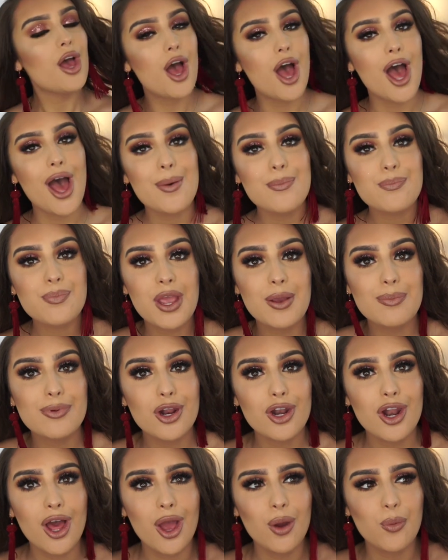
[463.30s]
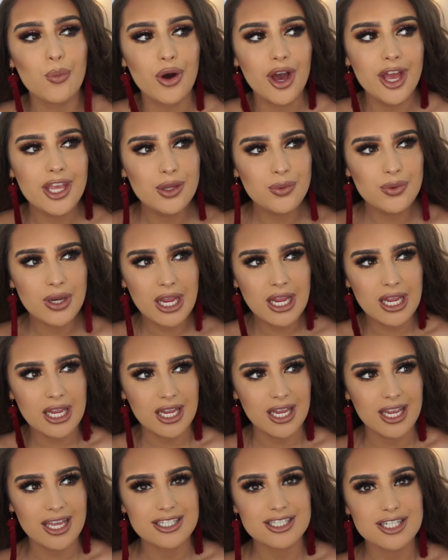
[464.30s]
um, people are like, why are you
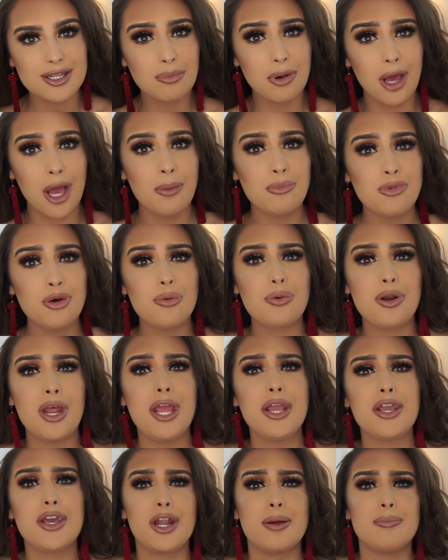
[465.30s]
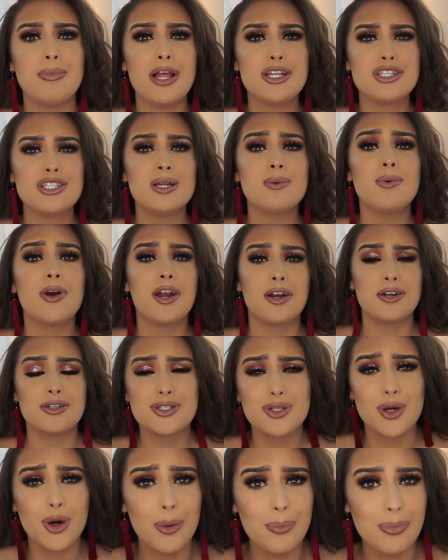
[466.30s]
naked? And I'm like, I'm not naked. I'm actually wearing a
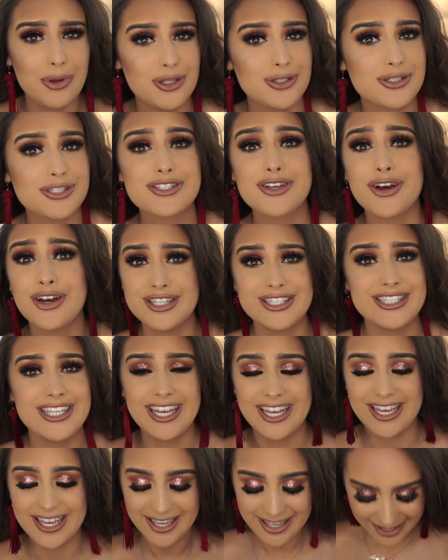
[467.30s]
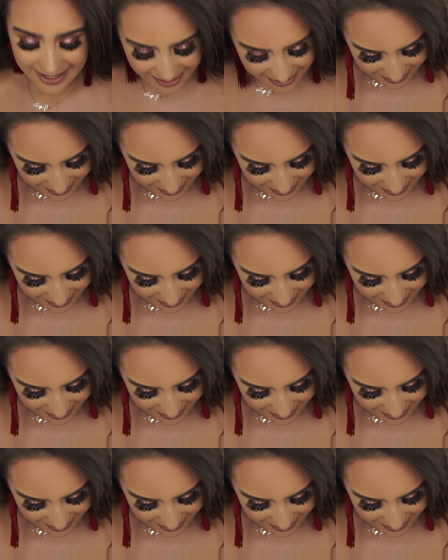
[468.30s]
top, but you just can't see it.